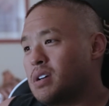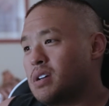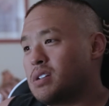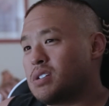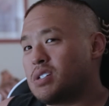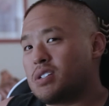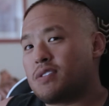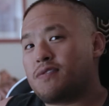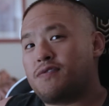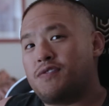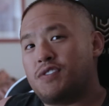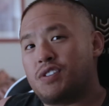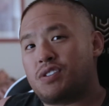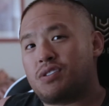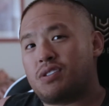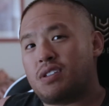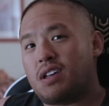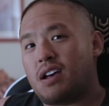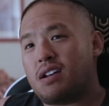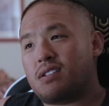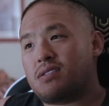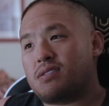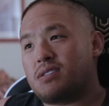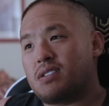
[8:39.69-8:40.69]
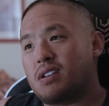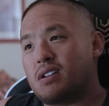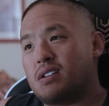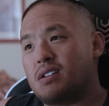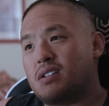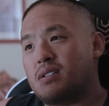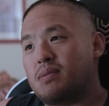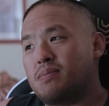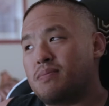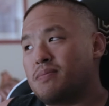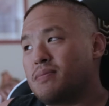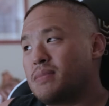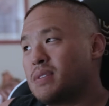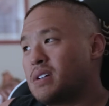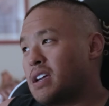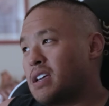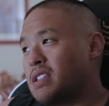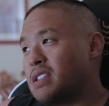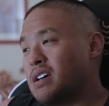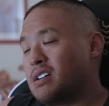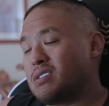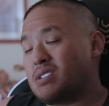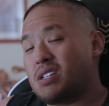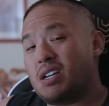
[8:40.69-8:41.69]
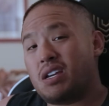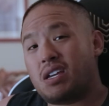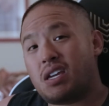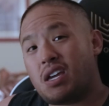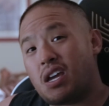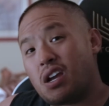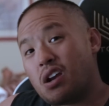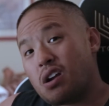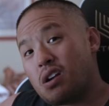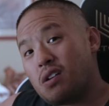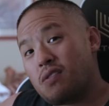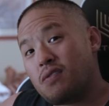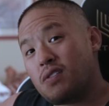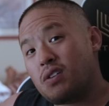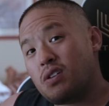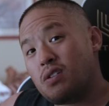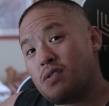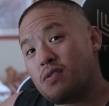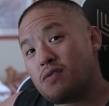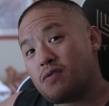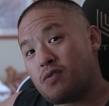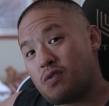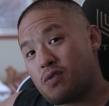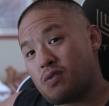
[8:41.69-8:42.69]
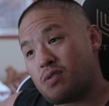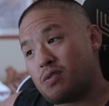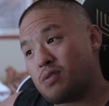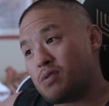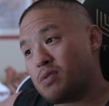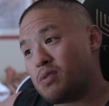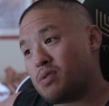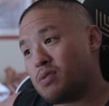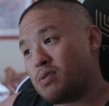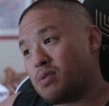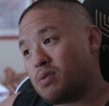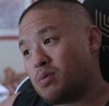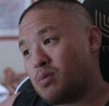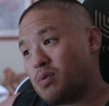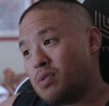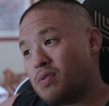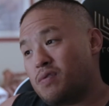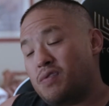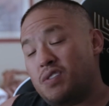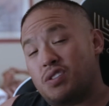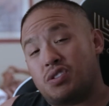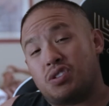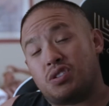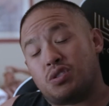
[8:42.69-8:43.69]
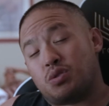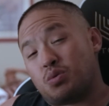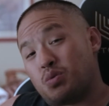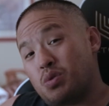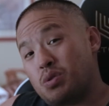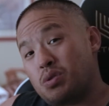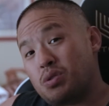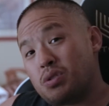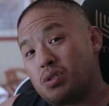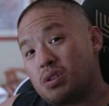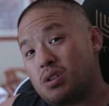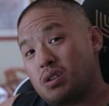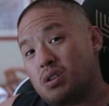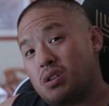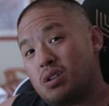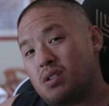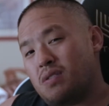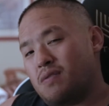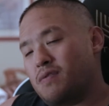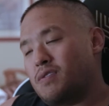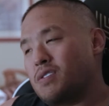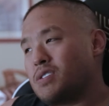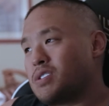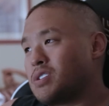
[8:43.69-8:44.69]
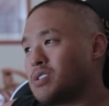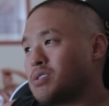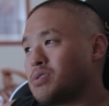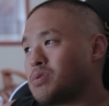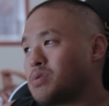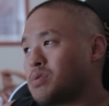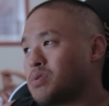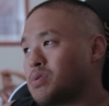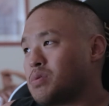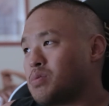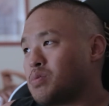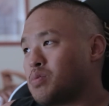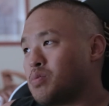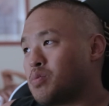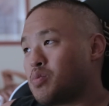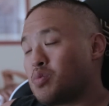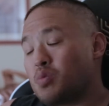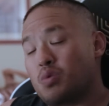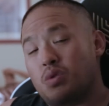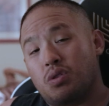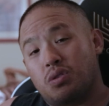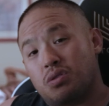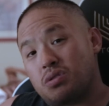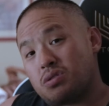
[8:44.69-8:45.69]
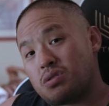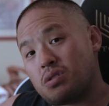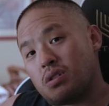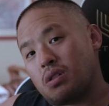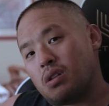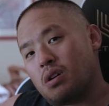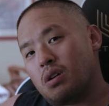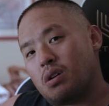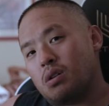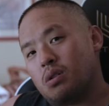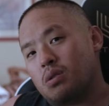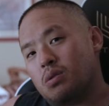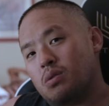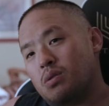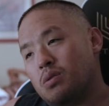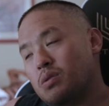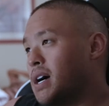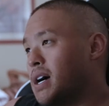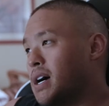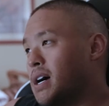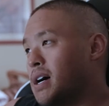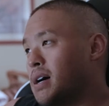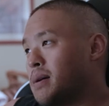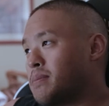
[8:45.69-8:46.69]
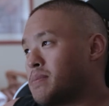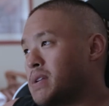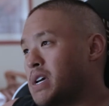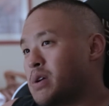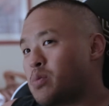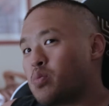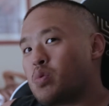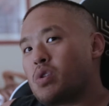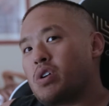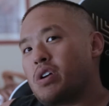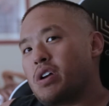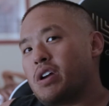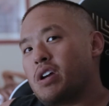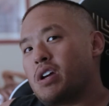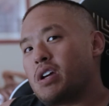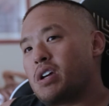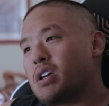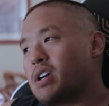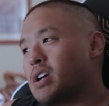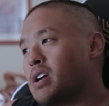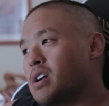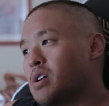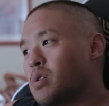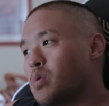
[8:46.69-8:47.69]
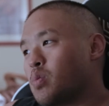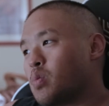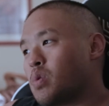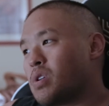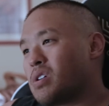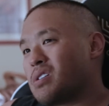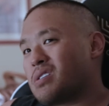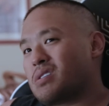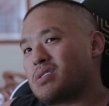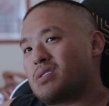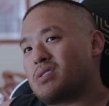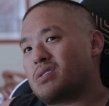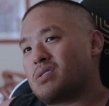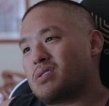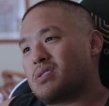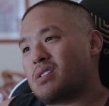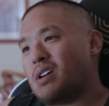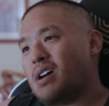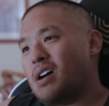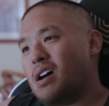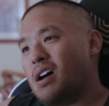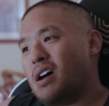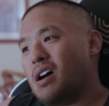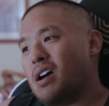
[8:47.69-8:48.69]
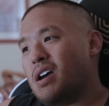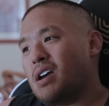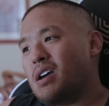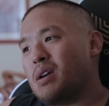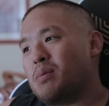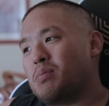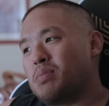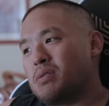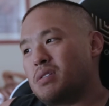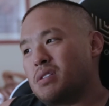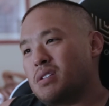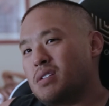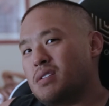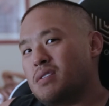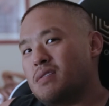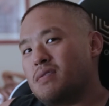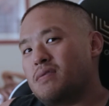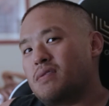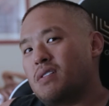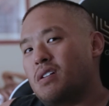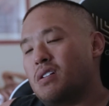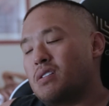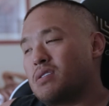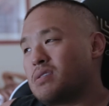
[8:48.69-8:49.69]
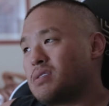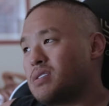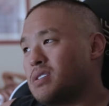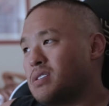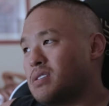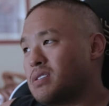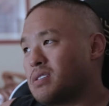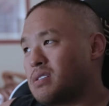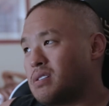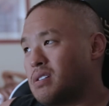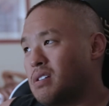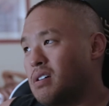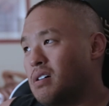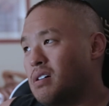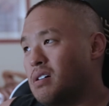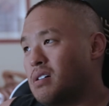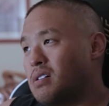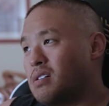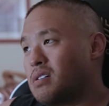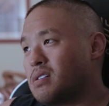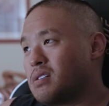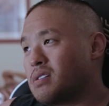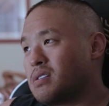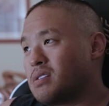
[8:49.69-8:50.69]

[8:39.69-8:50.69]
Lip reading: and just fish that setup, and they'll take care of you for when fishing's real good and fishing's real slow. Ned rig works, I believe, all season long.